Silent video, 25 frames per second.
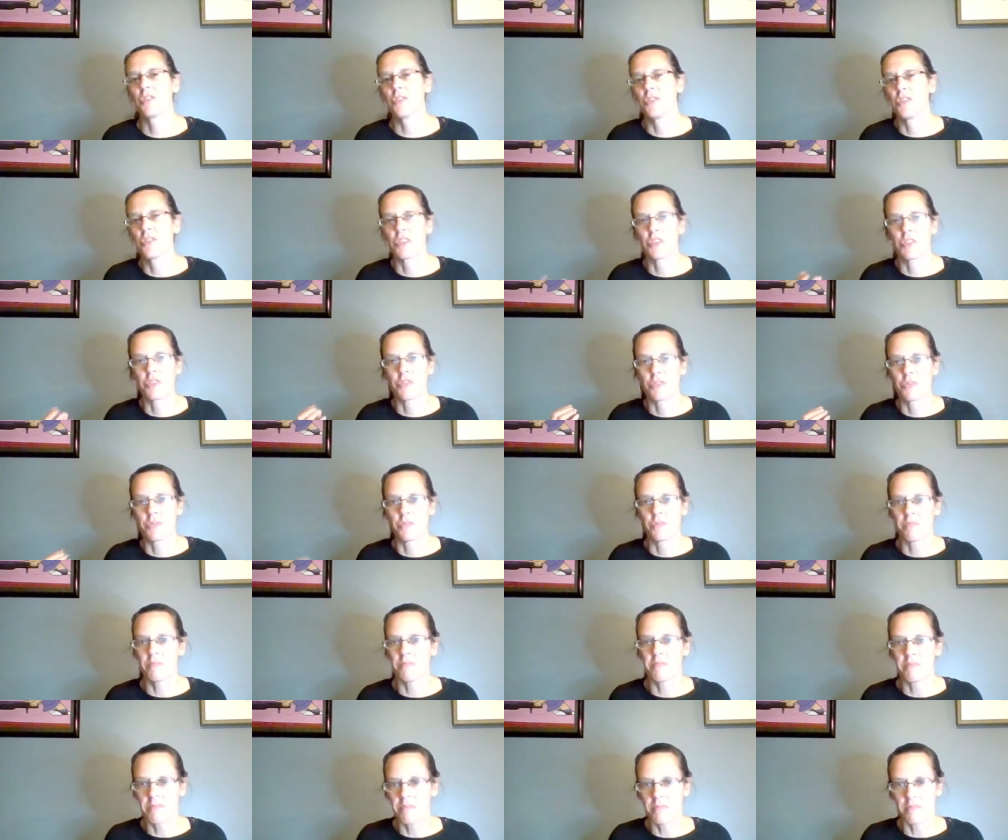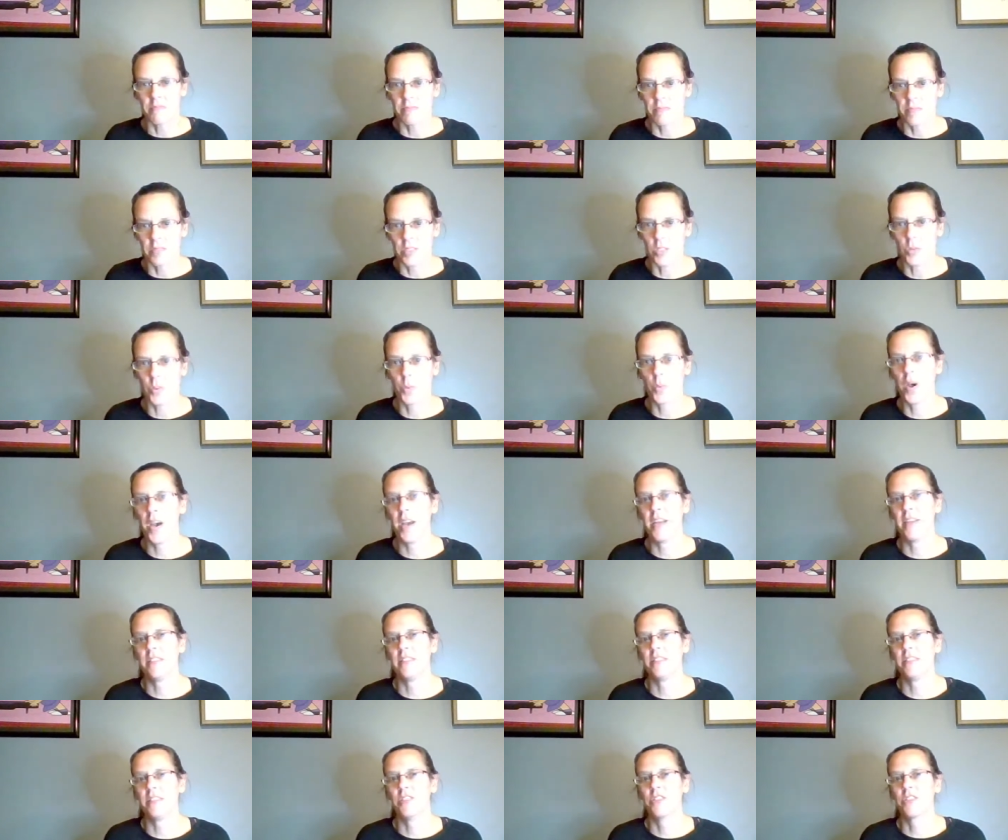You're
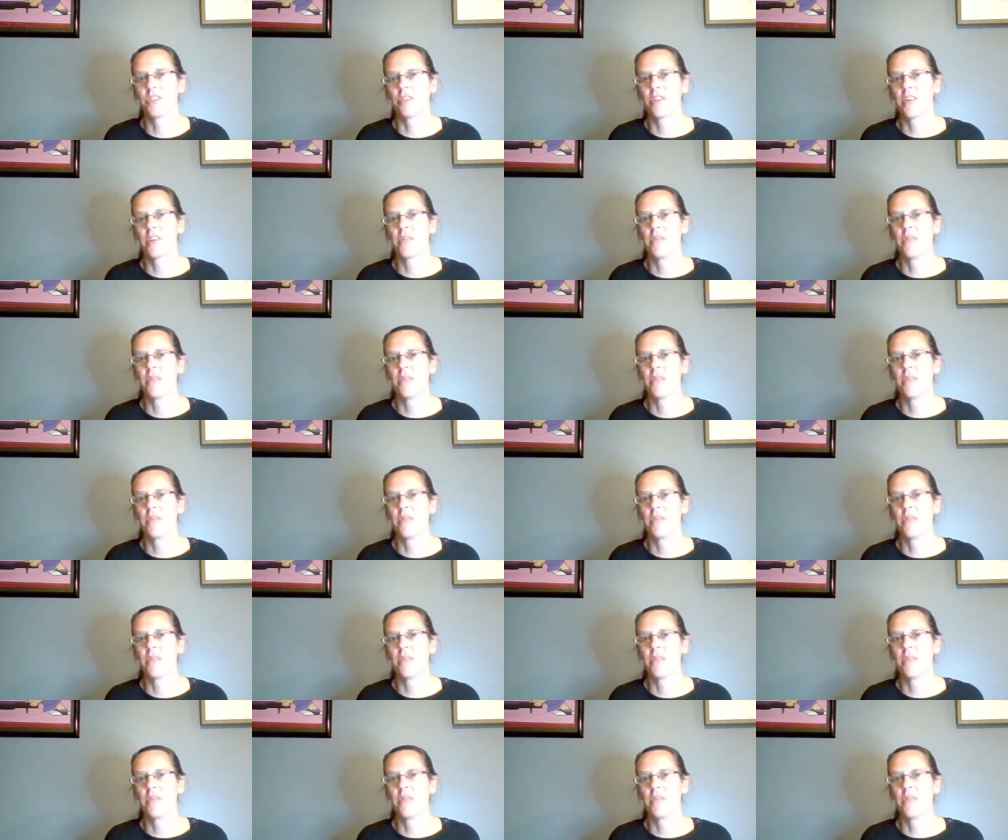sweating,